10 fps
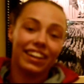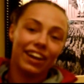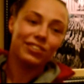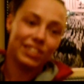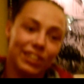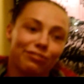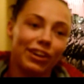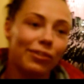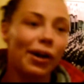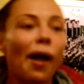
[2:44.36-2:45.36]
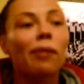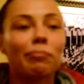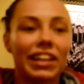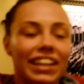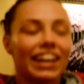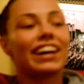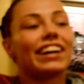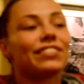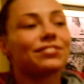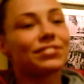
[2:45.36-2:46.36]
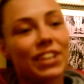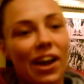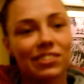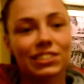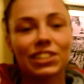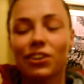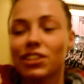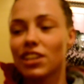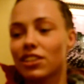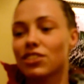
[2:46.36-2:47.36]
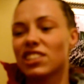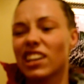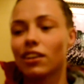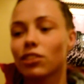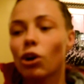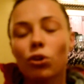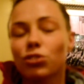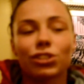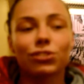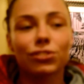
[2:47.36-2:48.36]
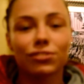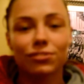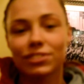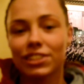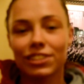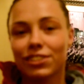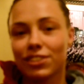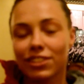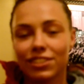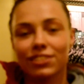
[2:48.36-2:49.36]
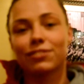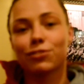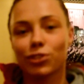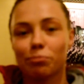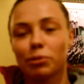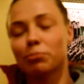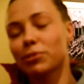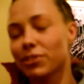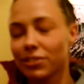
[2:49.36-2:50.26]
Yeah, I wasn't there for that. But and just local shows, there's all these drunk people.